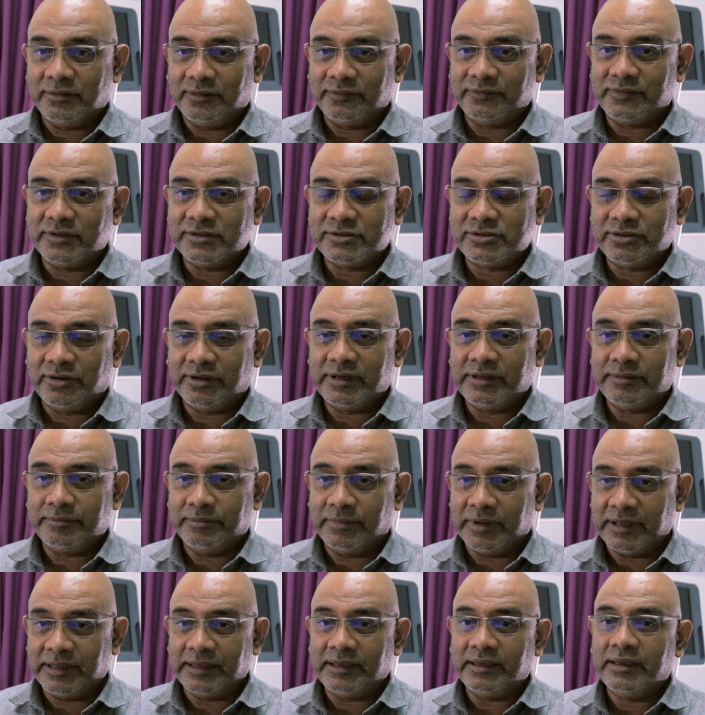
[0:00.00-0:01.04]
of the
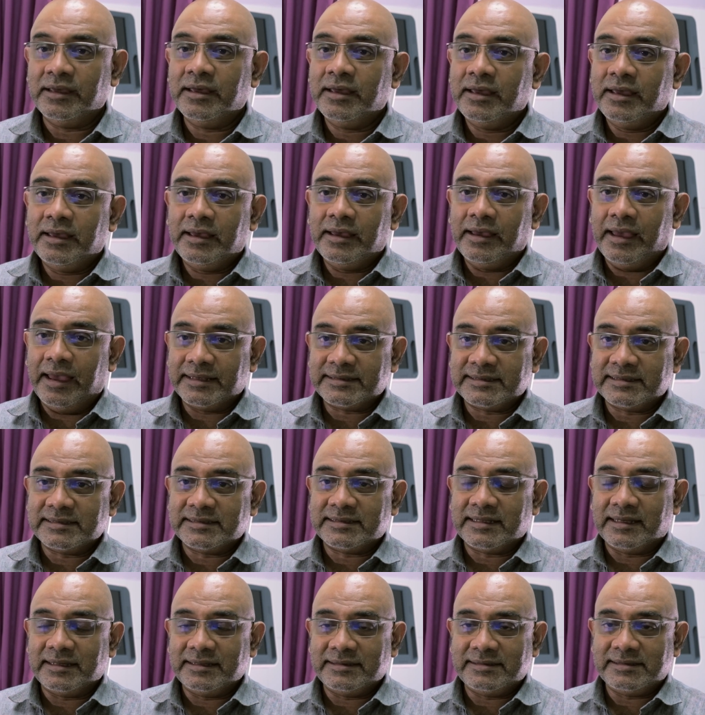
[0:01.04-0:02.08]
joint by
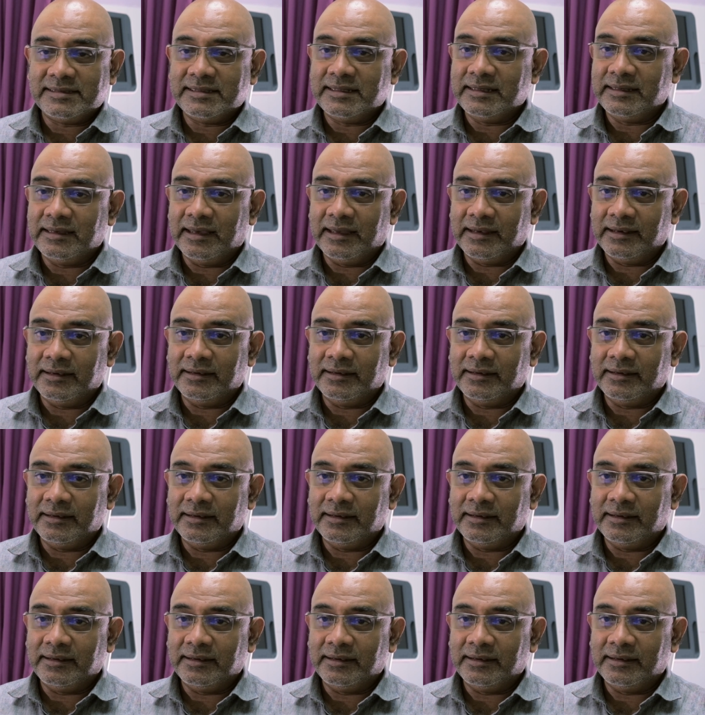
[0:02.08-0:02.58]
exercising